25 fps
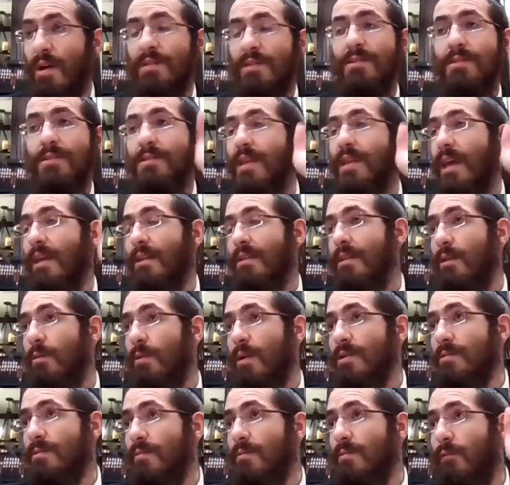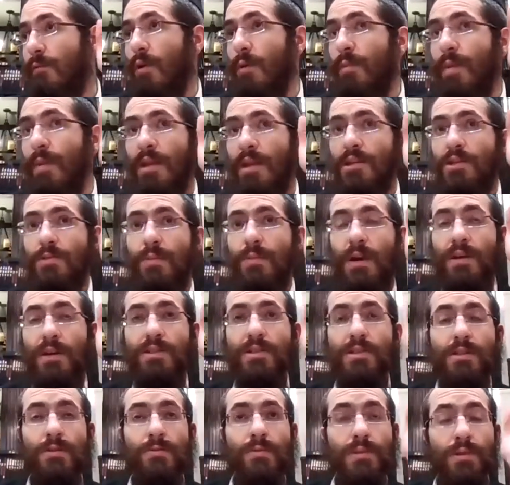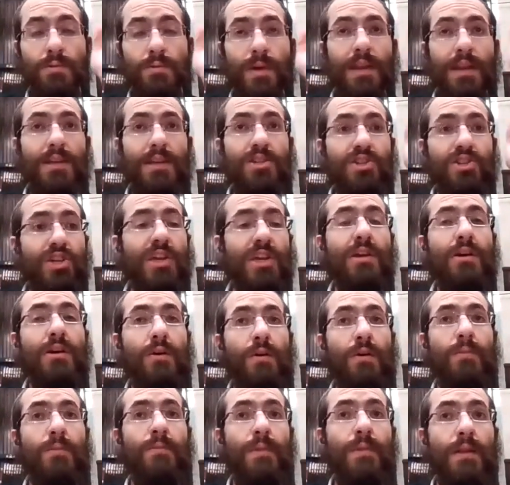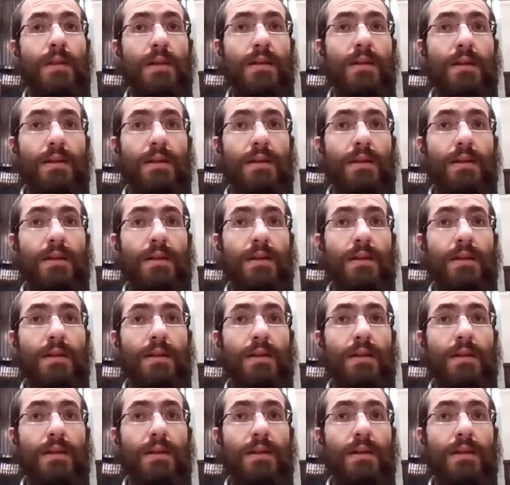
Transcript: It wasn't before Bein Hashmashas, it was already Shkia.